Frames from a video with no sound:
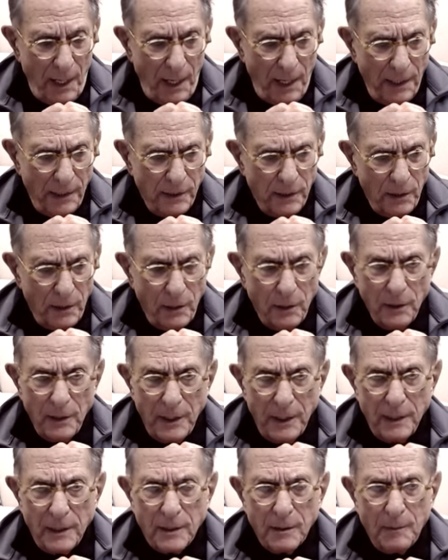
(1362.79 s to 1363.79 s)
and you
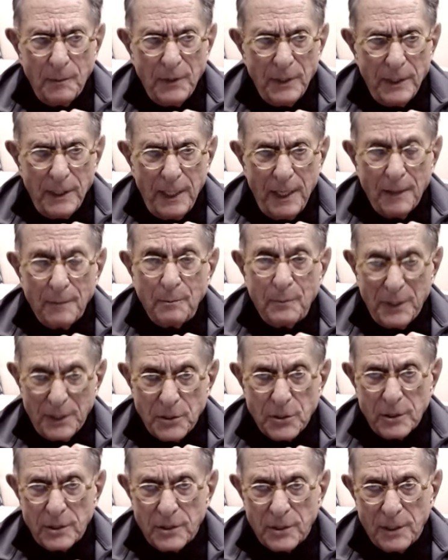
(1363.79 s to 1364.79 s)
need to be
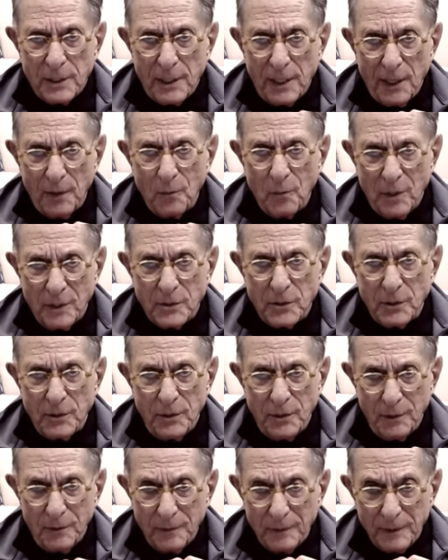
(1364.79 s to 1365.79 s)
ambitious at what you
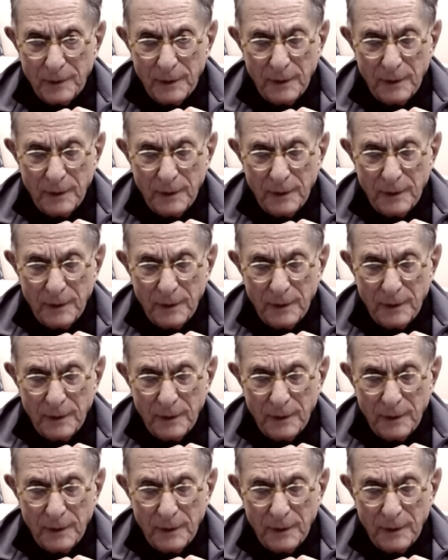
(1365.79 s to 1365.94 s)
do.